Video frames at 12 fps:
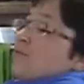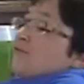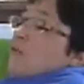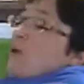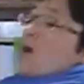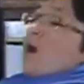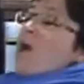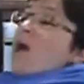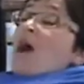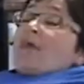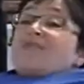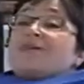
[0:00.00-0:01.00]
before,
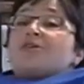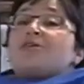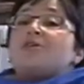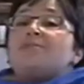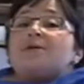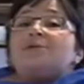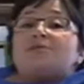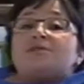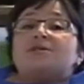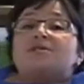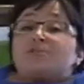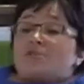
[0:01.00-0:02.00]
I think you're going to be
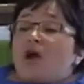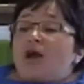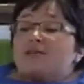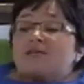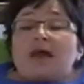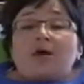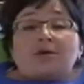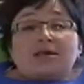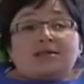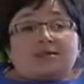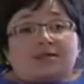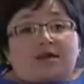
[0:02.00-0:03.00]
pretty surprised at how
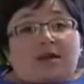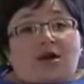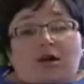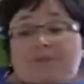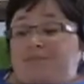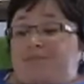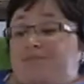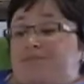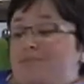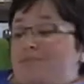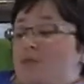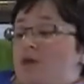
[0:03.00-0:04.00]
easy they are.
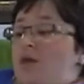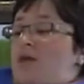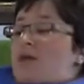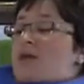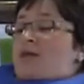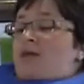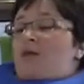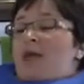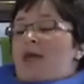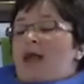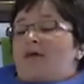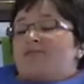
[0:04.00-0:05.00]
Here
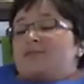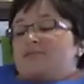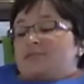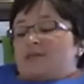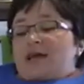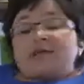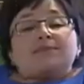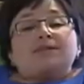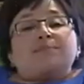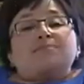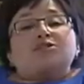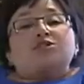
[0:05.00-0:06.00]
I have some diced
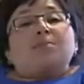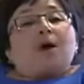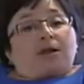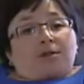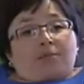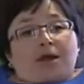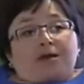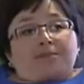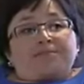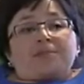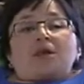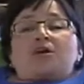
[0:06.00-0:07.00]
up ciabatta bread.
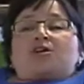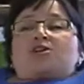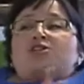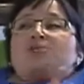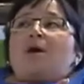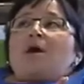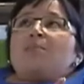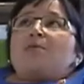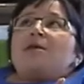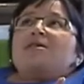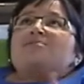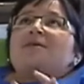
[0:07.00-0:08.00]
Ciabatta
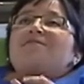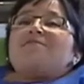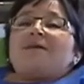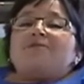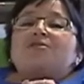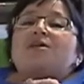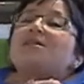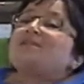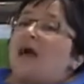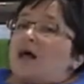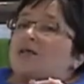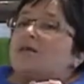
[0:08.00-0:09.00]
bread is my favorite
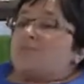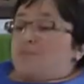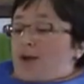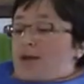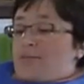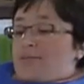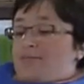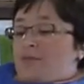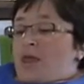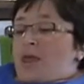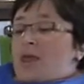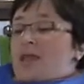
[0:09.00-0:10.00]
Italian bread.
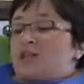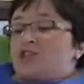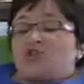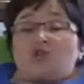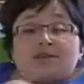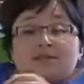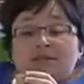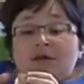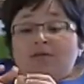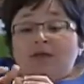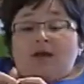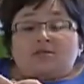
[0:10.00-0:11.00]
It's crusty
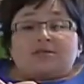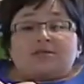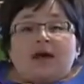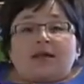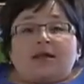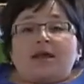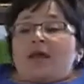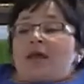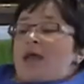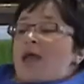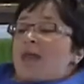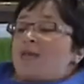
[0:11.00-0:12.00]
on the outside,
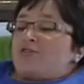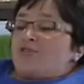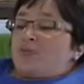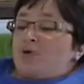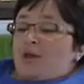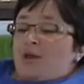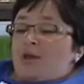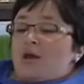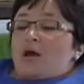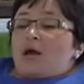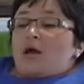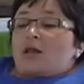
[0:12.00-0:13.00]
and it's pretty
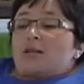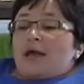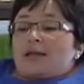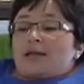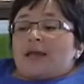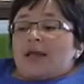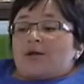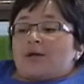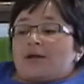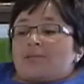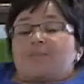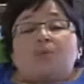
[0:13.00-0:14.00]
light and
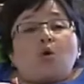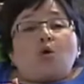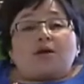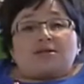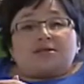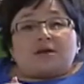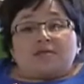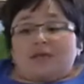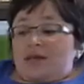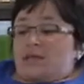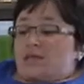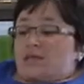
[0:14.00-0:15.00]
airy, porous on the
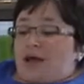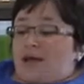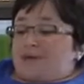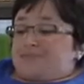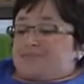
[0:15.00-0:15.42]
inside.